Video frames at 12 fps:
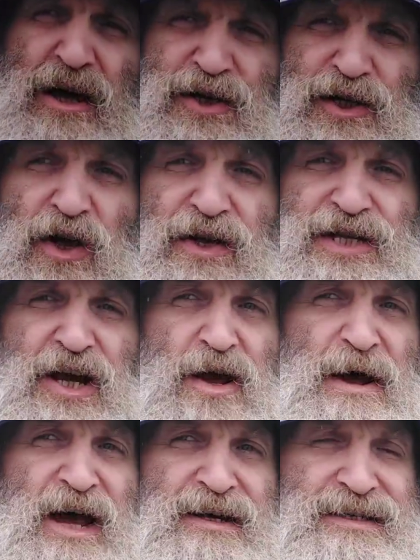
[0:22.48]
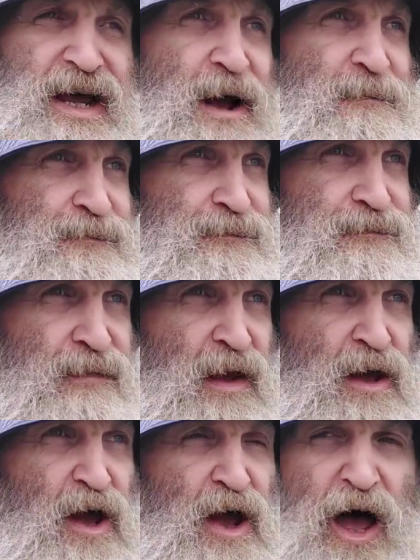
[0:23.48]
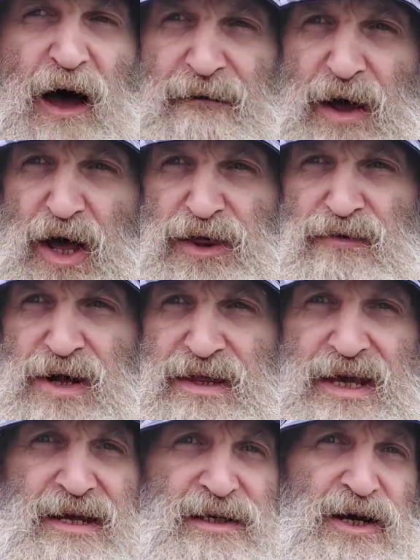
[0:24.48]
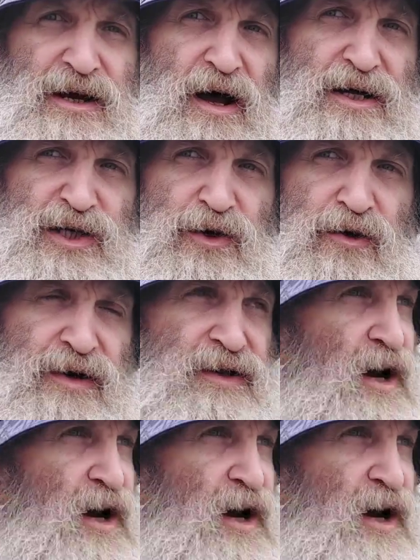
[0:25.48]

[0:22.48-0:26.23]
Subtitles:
Just thought I'd tell you about three things I saw in